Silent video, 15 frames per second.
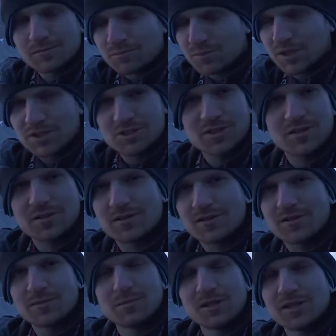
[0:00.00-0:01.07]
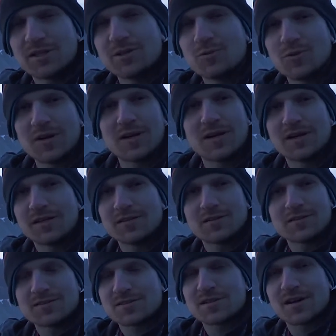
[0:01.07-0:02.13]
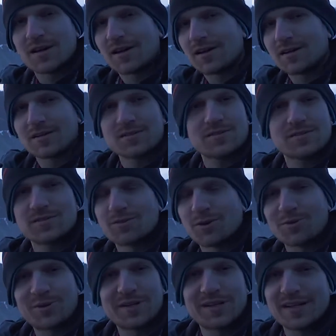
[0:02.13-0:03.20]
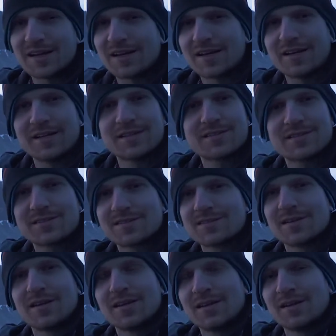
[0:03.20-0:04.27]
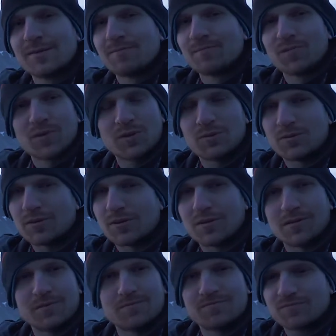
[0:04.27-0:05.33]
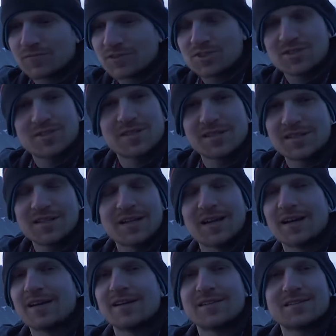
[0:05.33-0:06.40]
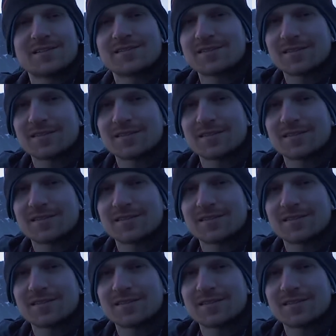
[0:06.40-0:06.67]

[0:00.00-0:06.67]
Picture the Milky Way, the stars, northern lights, or city lights,